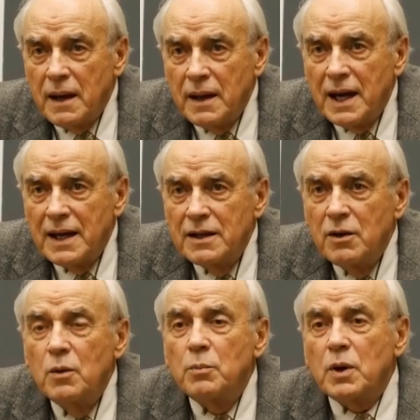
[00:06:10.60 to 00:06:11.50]

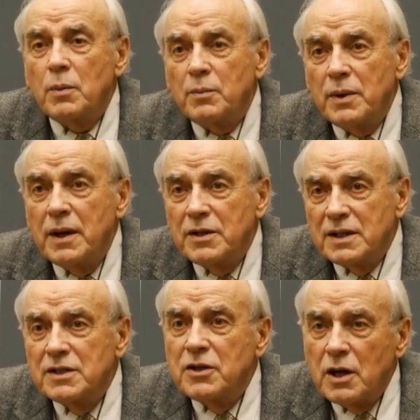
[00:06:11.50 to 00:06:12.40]
Classical
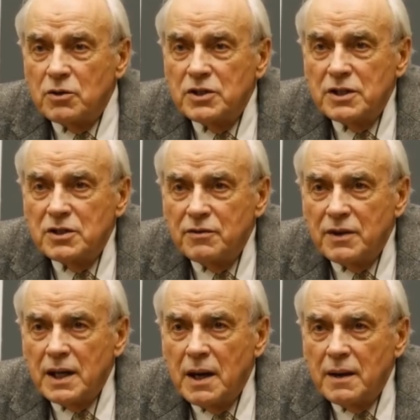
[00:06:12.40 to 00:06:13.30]
probabilities don't
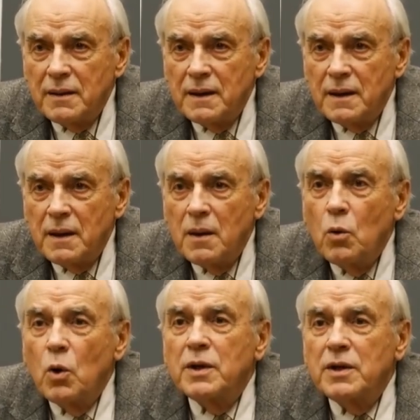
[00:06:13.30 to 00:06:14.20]
interfere.
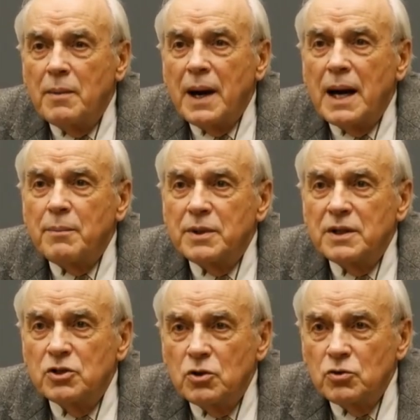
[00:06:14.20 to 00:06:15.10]
Quantum
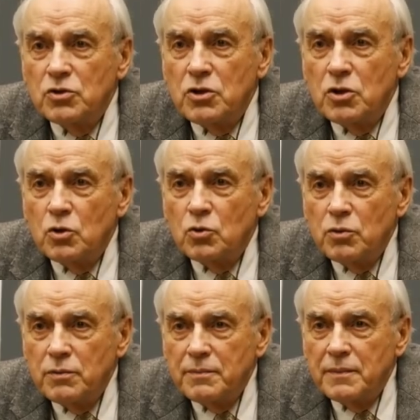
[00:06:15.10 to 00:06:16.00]
amplitudes do.
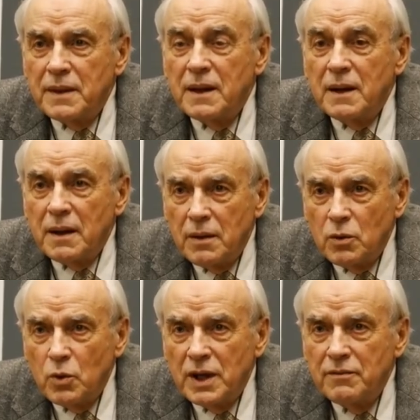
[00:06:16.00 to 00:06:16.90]
The
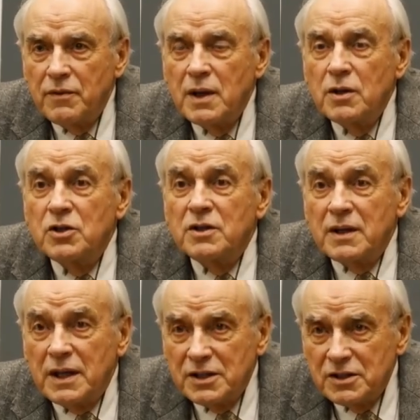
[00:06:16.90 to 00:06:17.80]
wave function
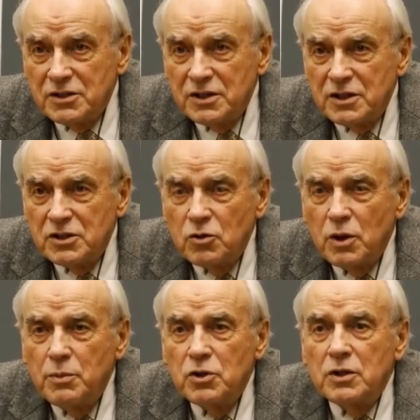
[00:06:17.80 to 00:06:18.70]
isn't a
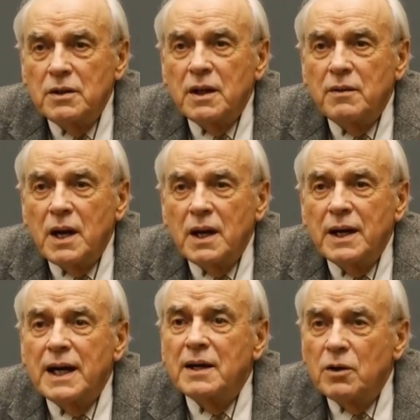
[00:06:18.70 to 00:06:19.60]
description of our
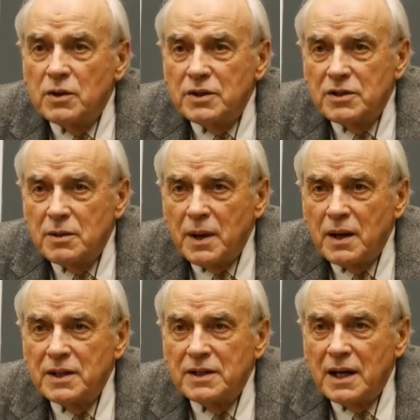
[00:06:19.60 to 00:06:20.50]
ignorance
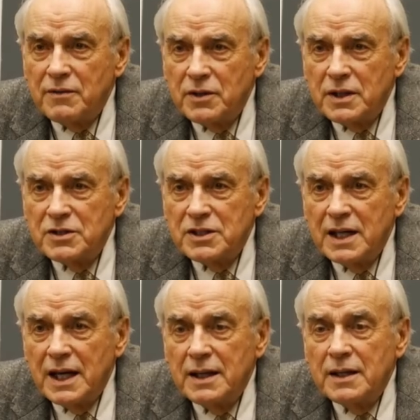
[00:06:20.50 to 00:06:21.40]
about a definite
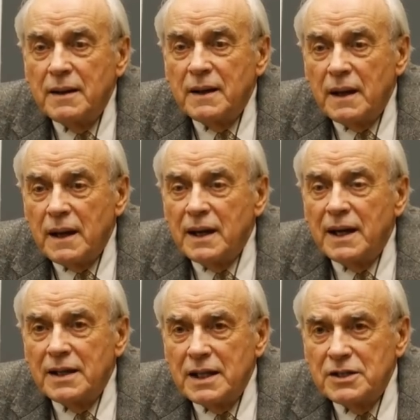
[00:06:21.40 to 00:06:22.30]
state.
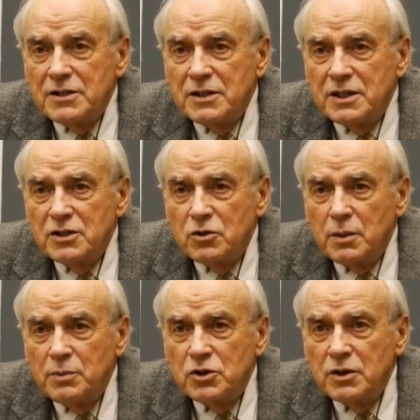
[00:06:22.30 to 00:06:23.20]
It is the
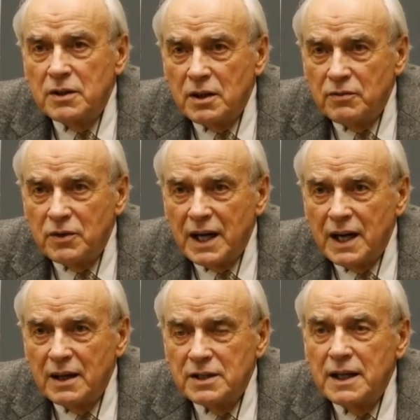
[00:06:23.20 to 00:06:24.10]
description of
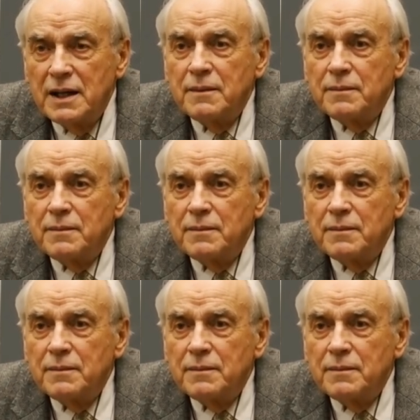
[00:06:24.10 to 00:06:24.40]
reality.